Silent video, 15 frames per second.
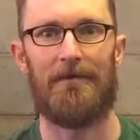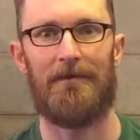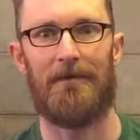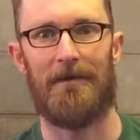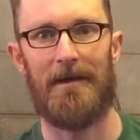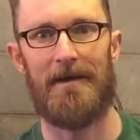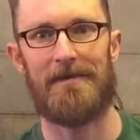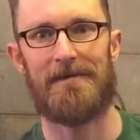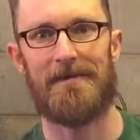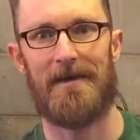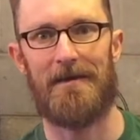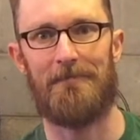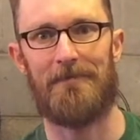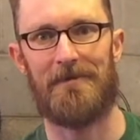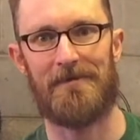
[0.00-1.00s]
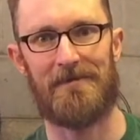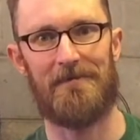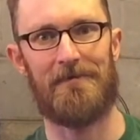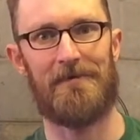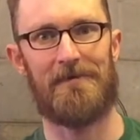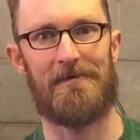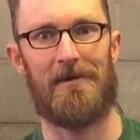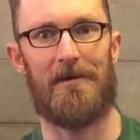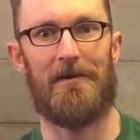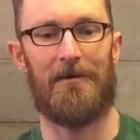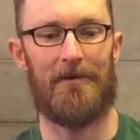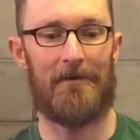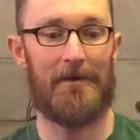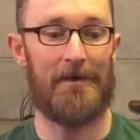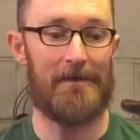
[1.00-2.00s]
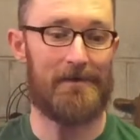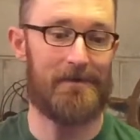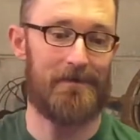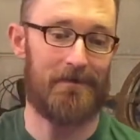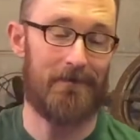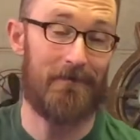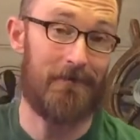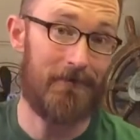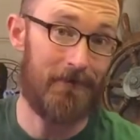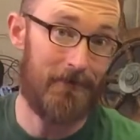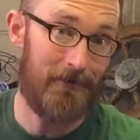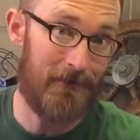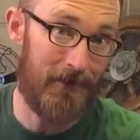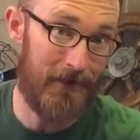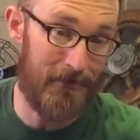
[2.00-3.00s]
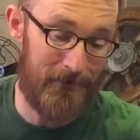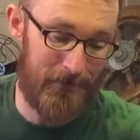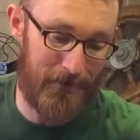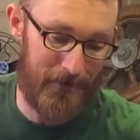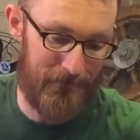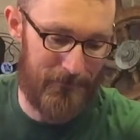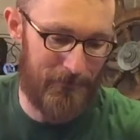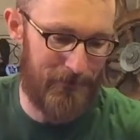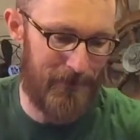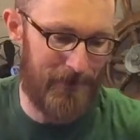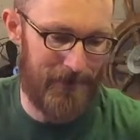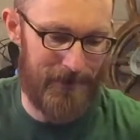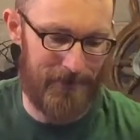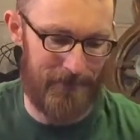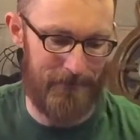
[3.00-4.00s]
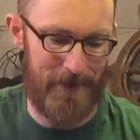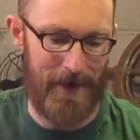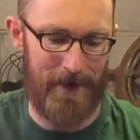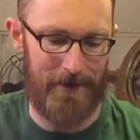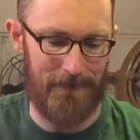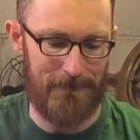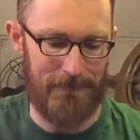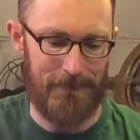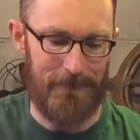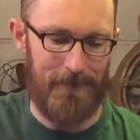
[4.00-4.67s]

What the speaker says: The last step is to install the grease, then the cover plate on the bottom.